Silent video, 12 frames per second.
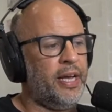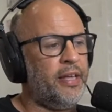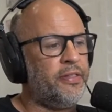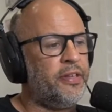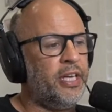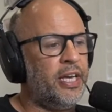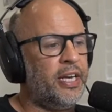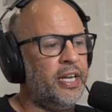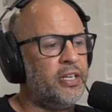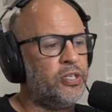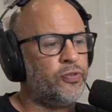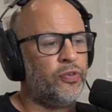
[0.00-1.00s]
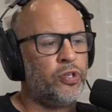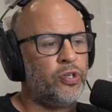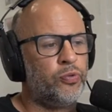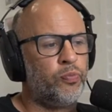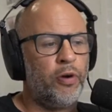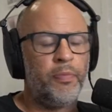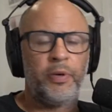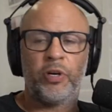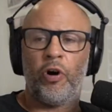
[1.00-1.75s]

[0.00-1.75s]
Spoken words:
Anthony Hernandez versus Roman